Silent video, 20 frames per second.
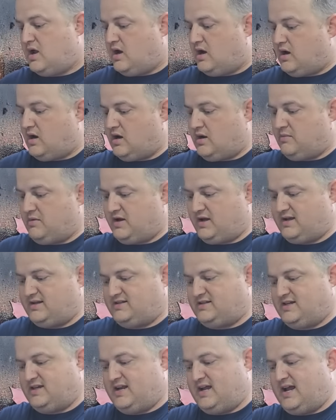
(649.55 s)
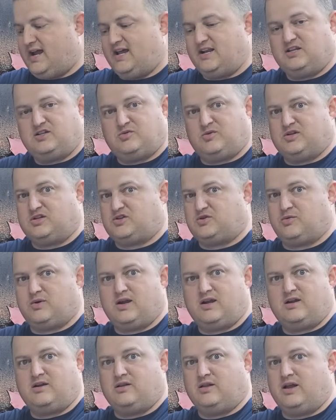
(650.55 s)
Like I said, I had to switch the
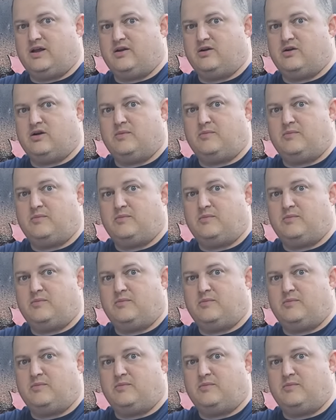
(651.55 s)
regulator